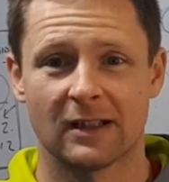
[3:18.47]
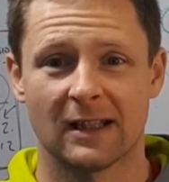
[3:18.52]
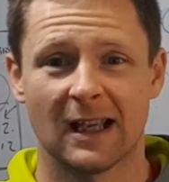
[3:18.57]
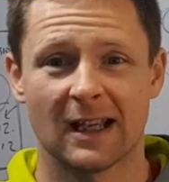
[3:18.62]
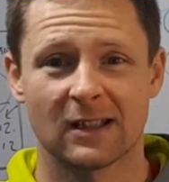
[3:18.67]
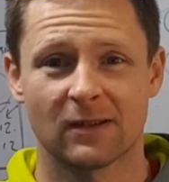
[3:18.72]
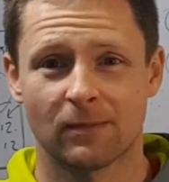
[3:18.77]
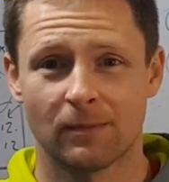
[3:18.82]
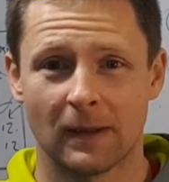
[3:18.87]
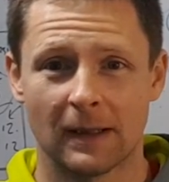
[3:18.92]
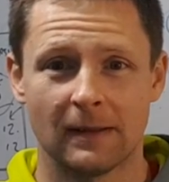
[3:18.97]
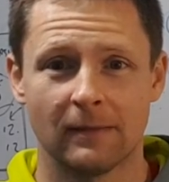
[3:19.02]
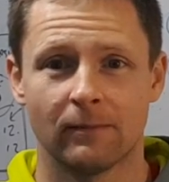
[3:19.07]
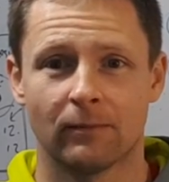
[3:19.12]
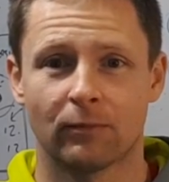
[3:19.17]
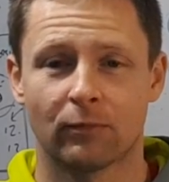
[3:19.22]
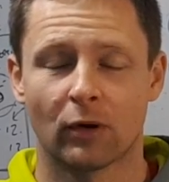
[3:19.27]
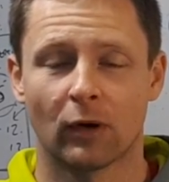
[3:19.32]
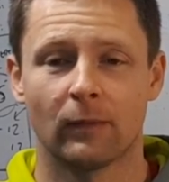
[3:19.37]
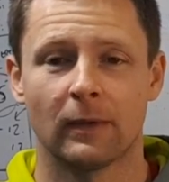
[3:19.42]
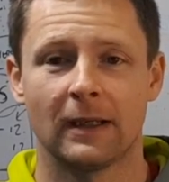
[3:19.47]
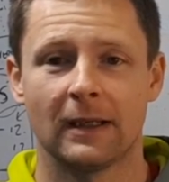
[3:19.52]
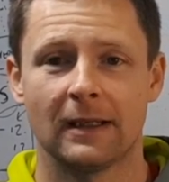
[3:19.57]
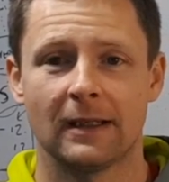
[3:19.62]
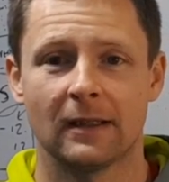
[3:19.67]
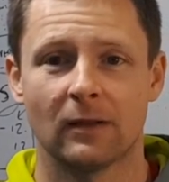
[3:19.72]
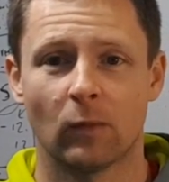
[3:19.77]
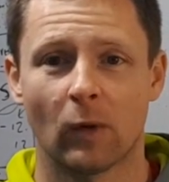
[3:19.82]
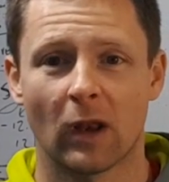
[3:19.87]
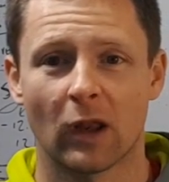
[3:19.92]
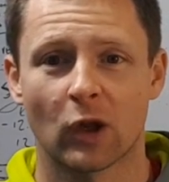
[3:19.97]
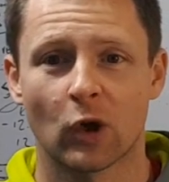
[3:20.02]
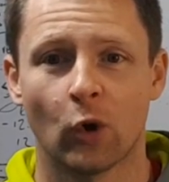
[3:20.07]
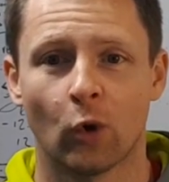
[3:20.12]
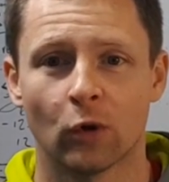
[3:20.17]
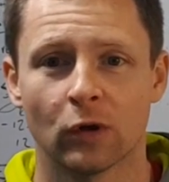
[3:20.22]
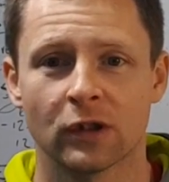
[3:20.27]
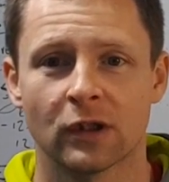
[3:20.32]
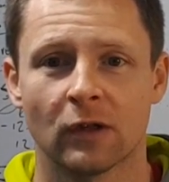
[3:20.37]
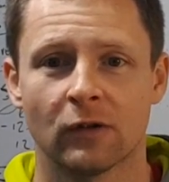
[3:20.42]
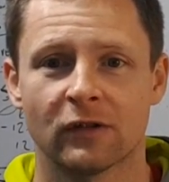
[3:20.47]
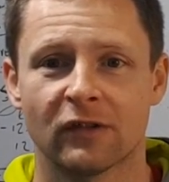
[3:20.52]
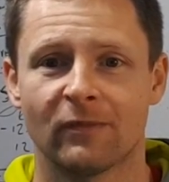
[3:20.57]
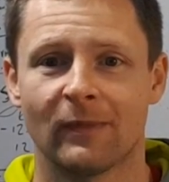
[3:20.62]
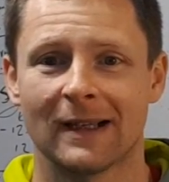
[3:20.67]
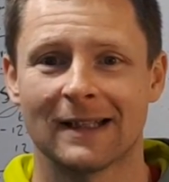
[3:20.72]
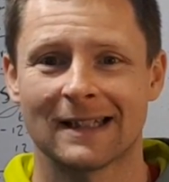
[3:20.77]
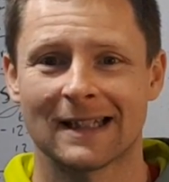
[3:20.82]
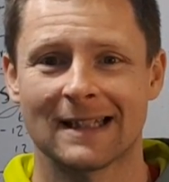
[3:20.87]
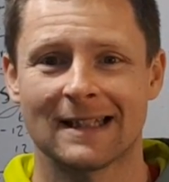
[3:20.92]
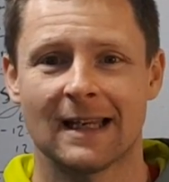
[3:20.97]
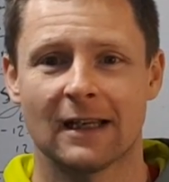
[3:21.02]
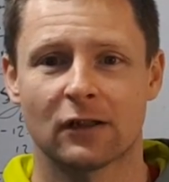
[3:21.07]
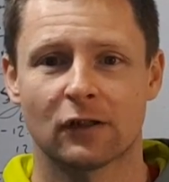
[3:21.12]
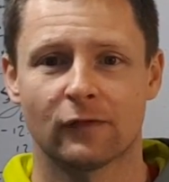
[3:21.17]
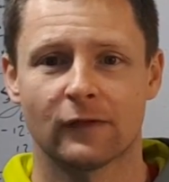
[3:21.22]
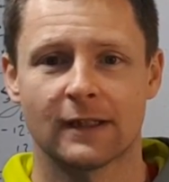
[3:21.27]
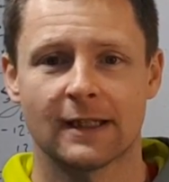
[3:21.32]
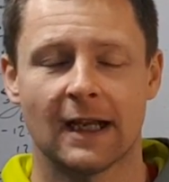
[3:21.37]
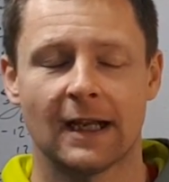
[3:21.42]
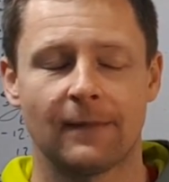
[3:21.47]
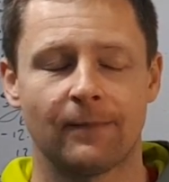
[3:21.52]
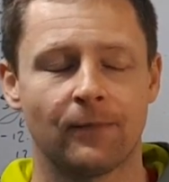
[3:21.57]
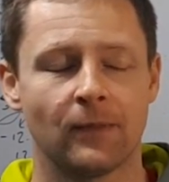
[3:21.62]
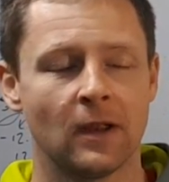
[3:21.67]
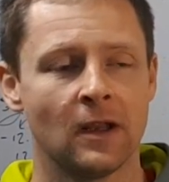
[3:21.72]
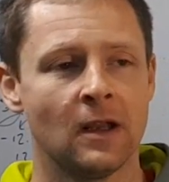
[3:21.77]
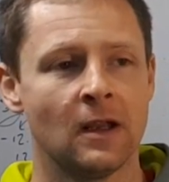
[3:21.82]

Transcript: And that's been probably one of the cornerstones of my success over time.